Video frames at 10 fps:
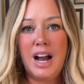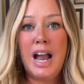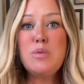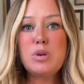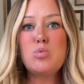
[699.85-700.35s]

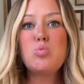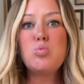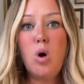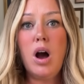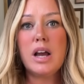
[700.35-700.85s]
I would
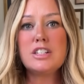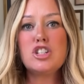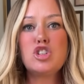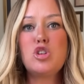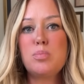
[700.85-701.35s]

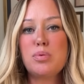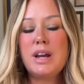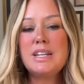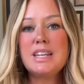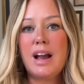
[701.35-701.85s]
want to
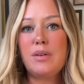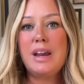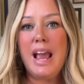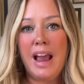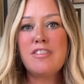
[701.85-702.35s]
bring down
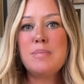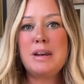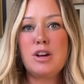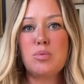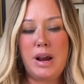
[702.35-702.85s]

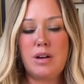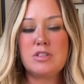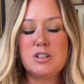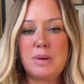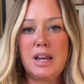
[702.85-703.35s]
everybody
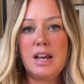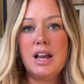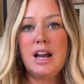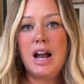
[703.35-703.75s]
around me.